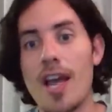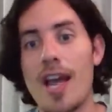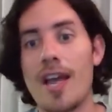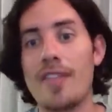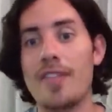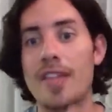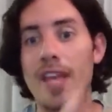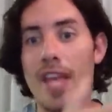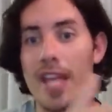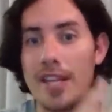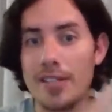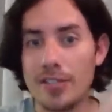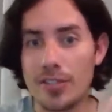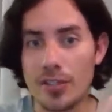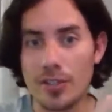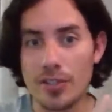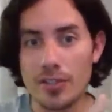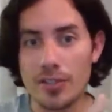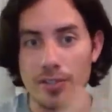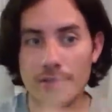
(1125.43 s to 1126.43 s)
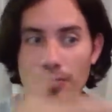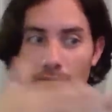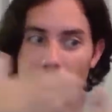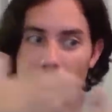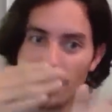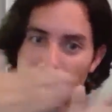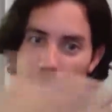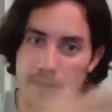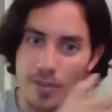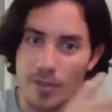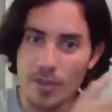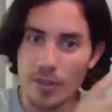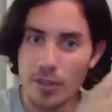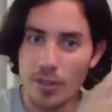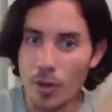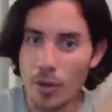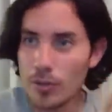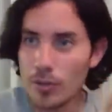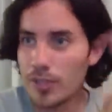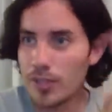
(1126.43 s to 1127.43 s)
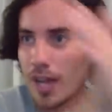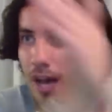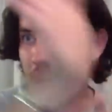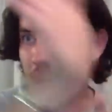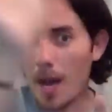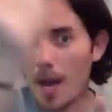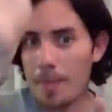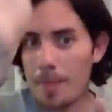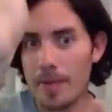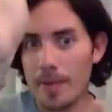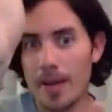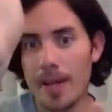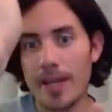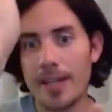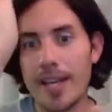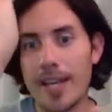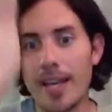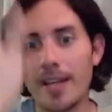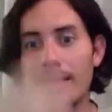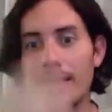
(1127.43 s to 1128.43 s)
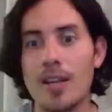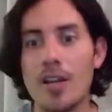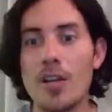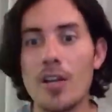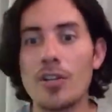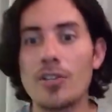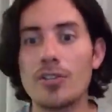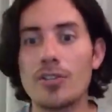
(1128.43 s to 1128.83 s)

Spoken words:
And the Azores goes up again